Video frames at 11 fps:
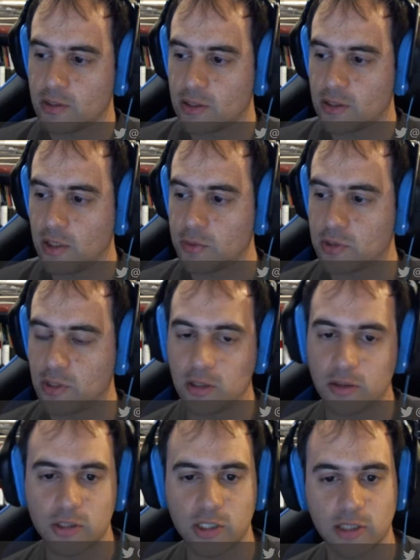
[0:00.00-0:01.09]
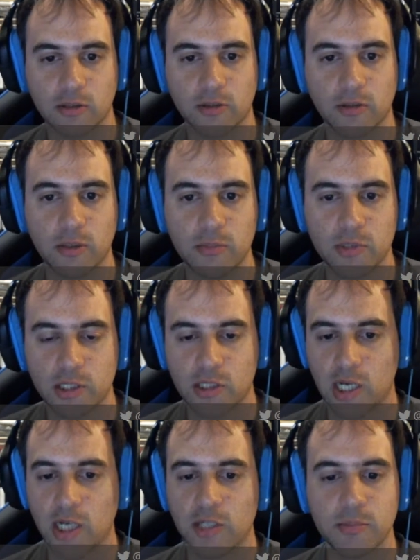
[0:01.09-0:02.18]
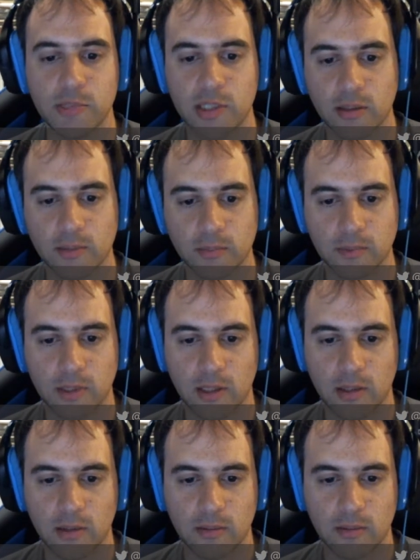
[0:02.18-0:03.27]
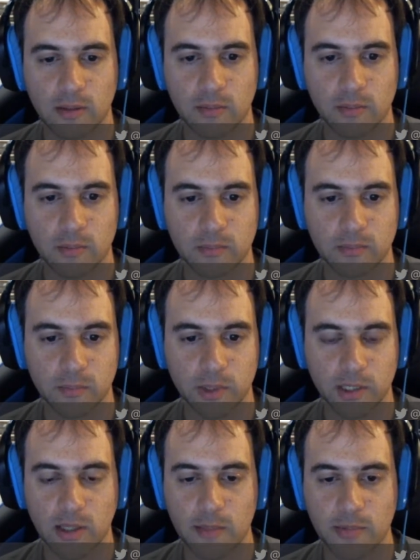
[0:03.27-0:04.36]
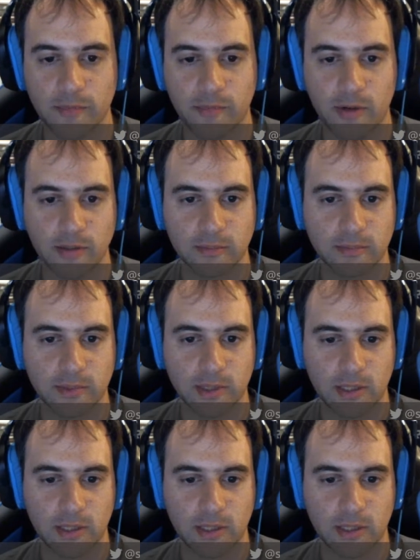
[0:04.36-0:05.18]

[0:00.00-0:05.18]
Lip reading: Shadow C on chess.com. You can challenge me and we can have some fun.